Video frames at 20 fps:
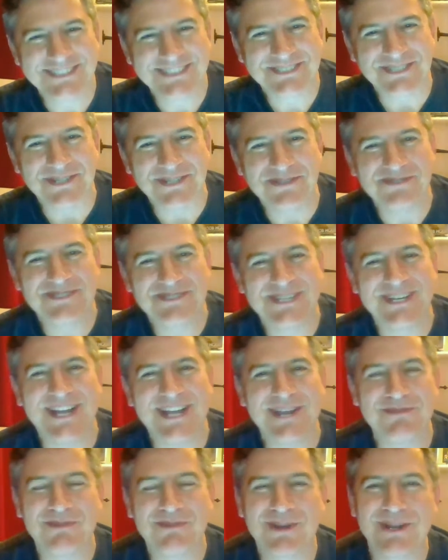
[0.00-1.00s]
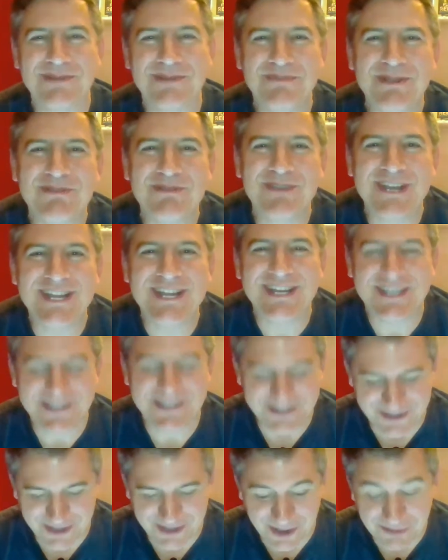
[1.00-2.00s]
So, tonight we're going to be reading,
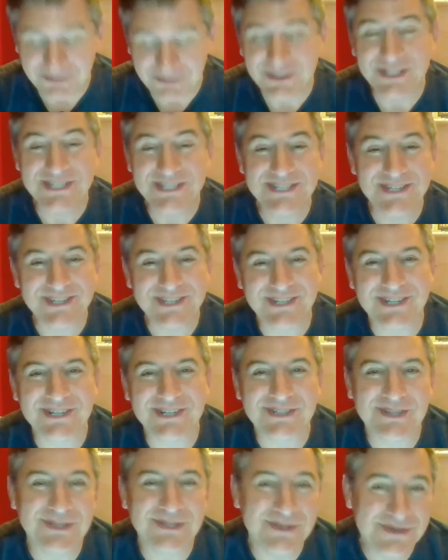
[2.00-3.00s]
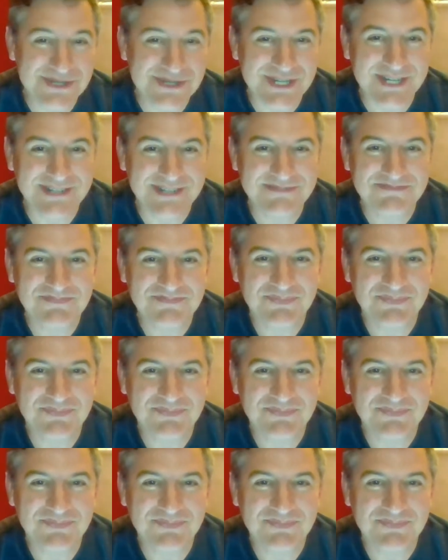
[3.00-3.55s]
hopefully, to the conclusion